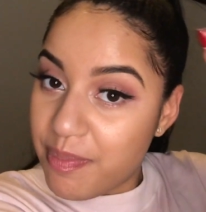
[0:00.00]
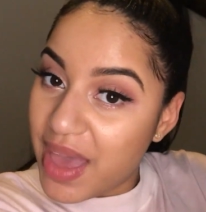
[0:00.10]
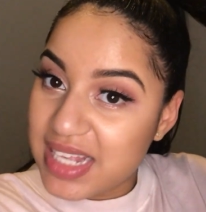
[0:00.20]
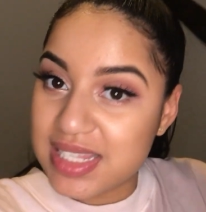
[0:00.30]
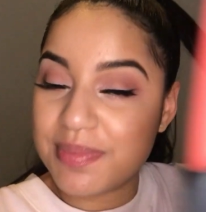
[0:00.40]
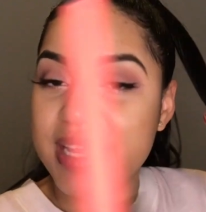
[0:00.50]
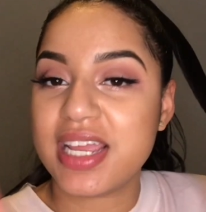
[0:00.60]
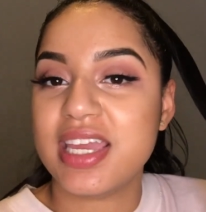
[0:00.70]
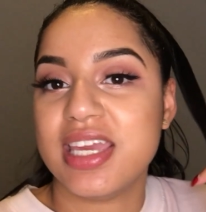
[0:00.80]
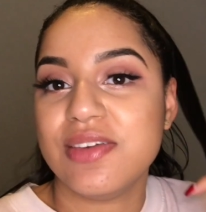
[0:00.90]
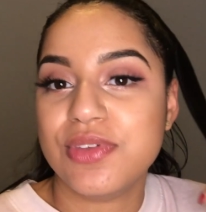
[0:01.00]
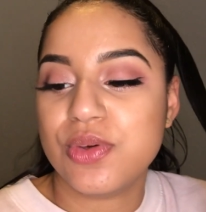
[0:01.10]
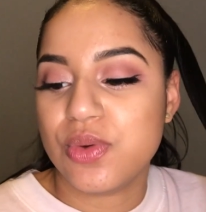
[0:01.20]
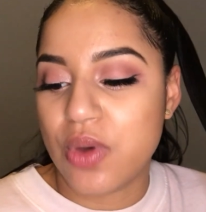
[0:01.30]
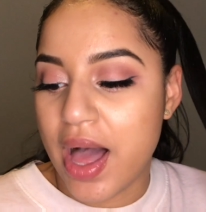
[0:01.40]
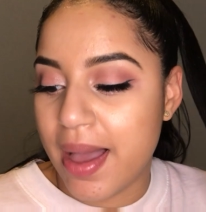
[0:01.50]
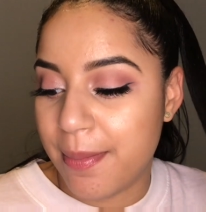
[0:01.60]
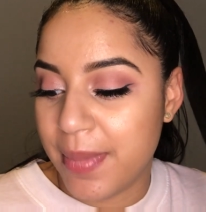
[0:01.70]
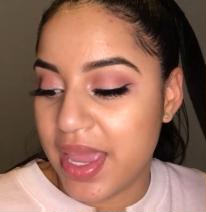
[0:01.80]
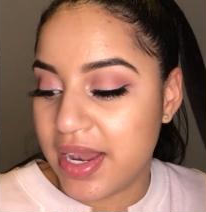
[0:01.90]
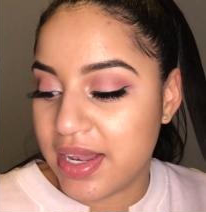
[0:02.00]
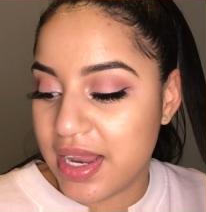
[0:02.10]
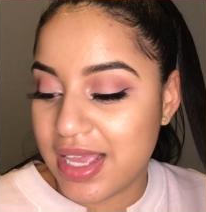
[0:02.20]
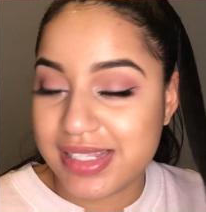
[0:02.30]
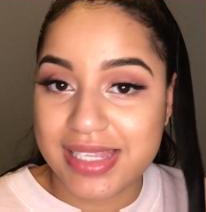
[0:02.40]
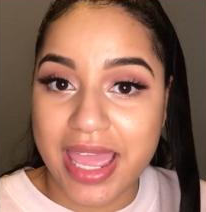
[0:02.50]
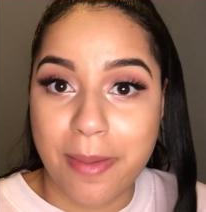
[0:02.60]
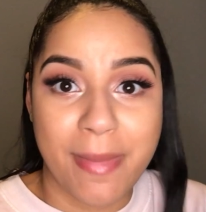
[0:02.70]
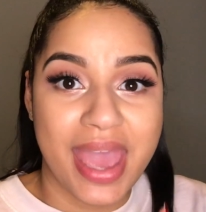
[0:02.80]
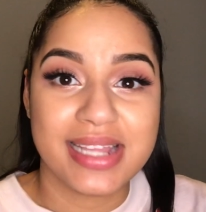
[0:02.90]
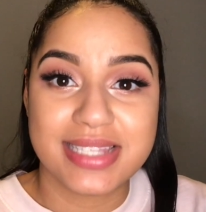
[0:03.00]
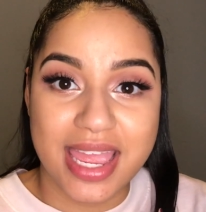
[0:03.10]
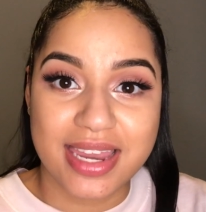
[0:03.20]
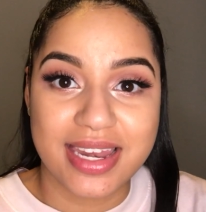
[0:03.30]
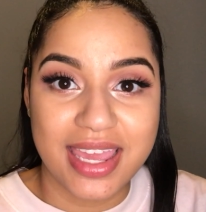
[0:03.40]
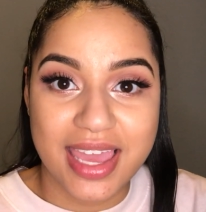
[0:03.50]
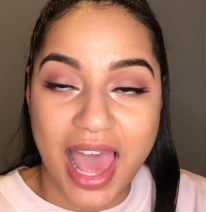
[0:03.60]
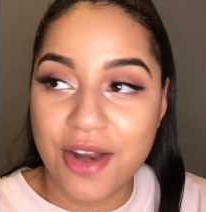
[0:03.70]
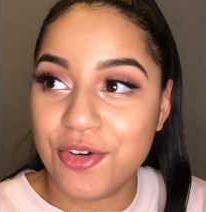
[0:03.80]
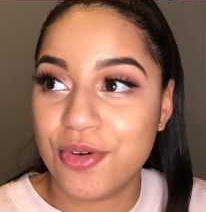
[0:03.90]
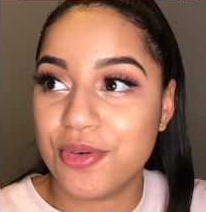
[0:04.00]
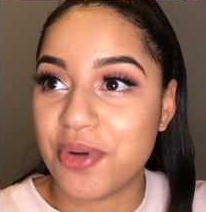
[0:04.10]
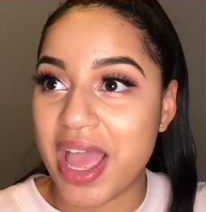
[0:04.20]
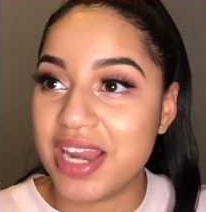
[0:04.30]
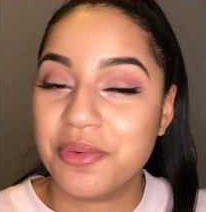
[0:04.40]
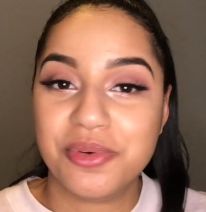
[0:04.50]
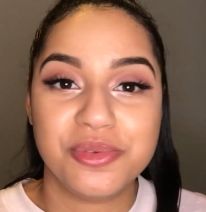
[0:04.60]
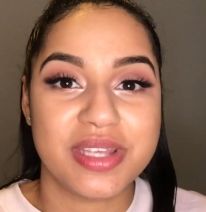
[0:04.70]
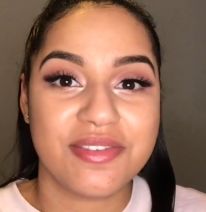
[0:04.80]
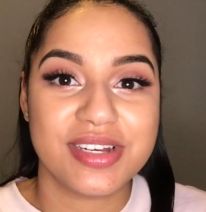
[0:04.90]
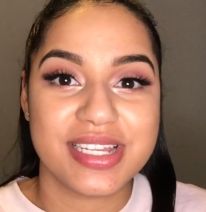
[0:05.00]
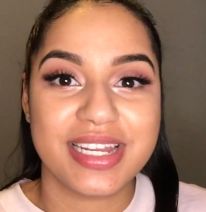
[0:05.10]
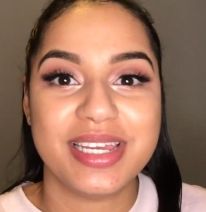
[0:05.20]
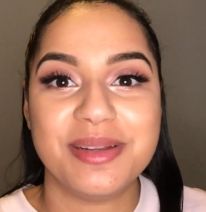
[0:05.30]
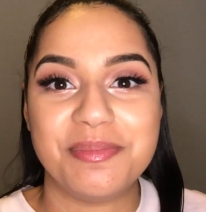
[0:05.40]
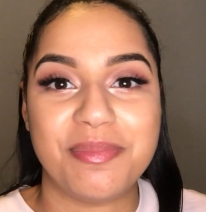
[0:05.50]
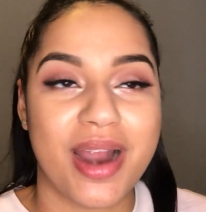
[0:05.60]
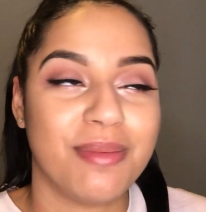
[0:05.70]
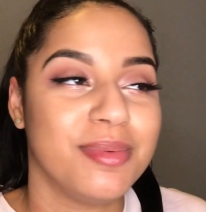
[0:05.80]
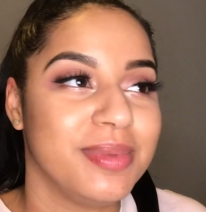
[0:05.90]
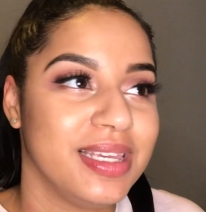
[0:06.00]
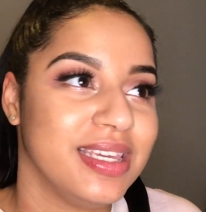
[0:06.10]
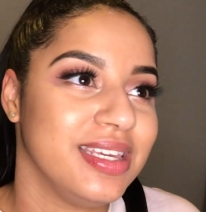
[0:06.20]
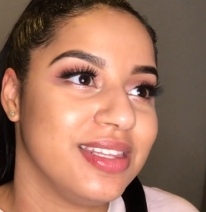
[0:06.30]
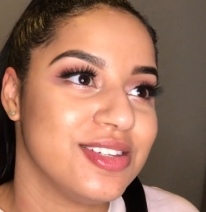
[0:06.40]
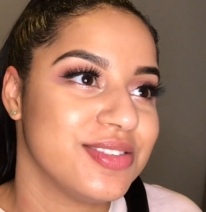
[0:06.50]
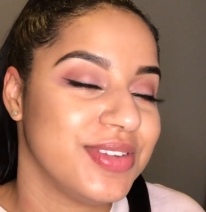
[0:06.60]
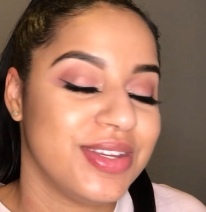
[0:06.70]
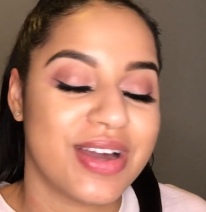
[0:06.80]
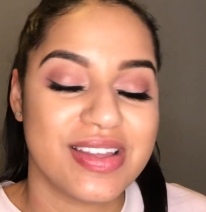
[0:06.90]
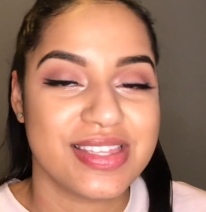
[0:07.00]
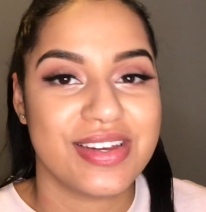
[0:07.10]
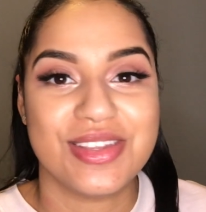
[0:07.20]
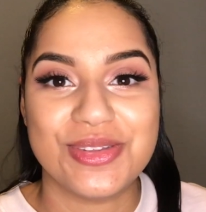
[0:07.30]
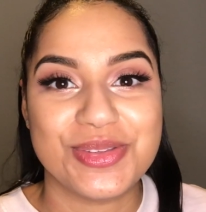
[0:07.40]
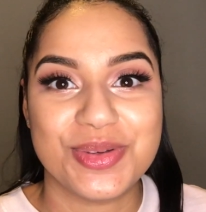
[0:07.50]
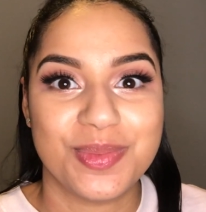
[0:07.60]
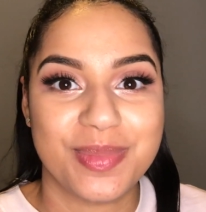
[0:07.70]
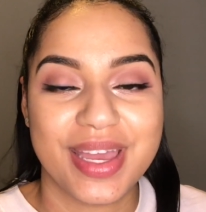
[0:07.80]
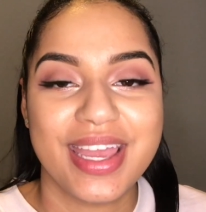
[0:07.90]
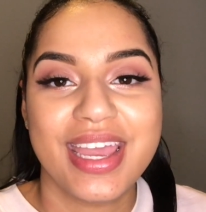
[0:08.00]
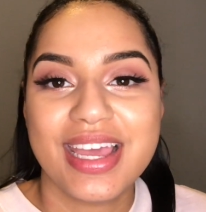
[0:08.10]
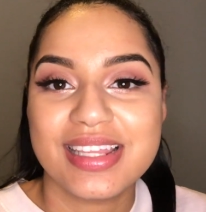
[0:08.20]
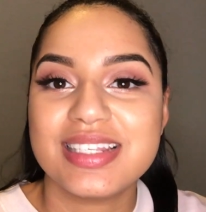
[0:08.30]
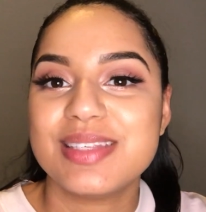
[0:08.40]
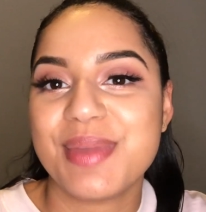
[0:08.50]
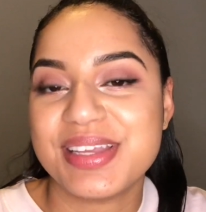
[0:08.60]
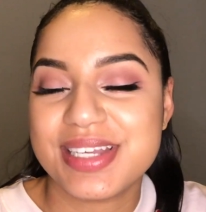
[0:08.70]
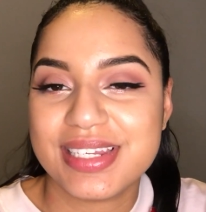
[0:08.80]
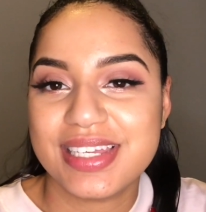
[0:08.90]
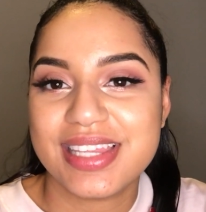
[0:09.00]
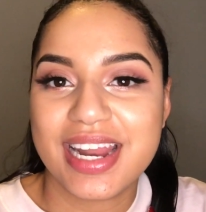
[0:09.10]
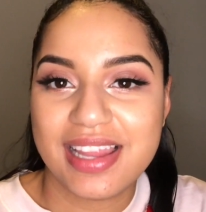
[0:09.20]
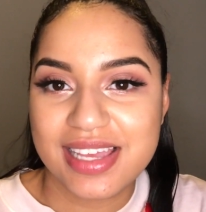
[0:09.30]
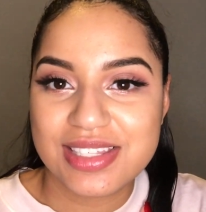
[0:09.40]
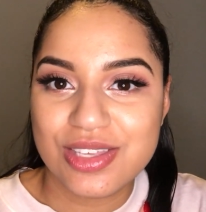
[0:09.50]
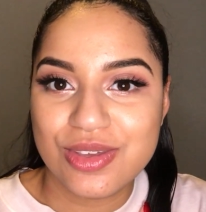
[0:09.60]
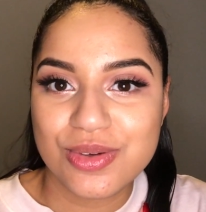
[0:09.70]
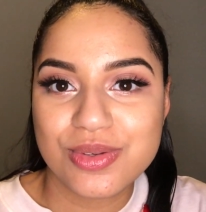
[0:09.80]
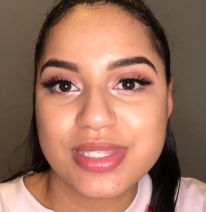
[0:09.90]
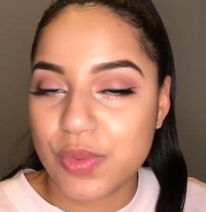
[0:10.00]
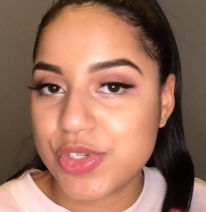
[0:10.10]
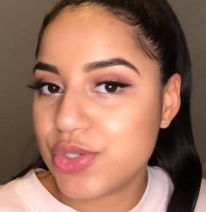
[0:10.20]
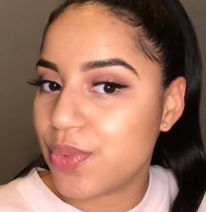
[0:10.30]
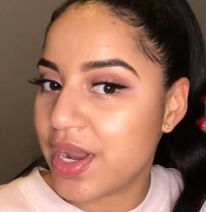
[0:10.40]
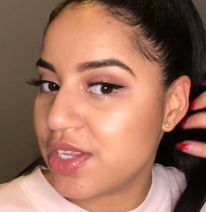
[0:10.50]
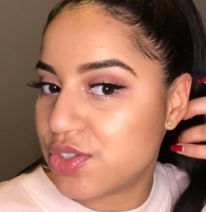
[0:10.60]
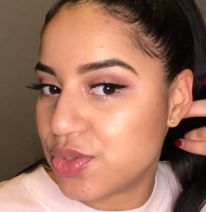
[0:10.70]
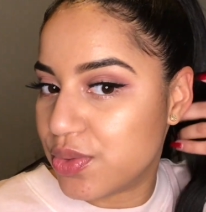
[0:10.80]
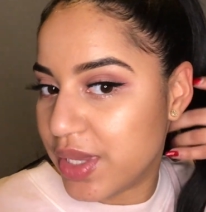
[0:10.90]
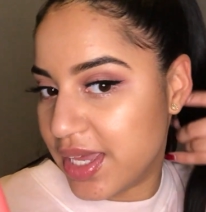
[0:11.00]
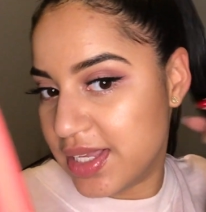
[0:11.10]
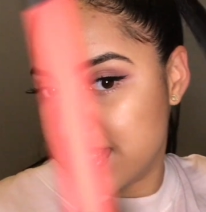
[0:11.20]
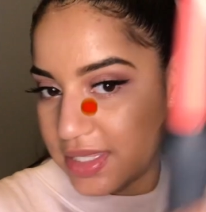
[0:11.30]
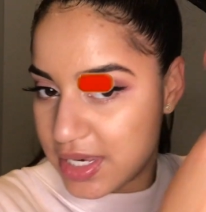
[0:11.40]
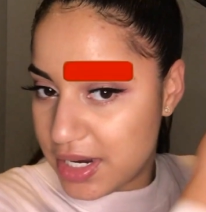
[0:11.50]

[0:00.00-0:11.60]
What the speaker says: best tip that I can give you, and it's like my technique, I don't know anyone who's ever done it, probably there's a video out there on YouTube, but this is my technique that I like to use. What you want to do is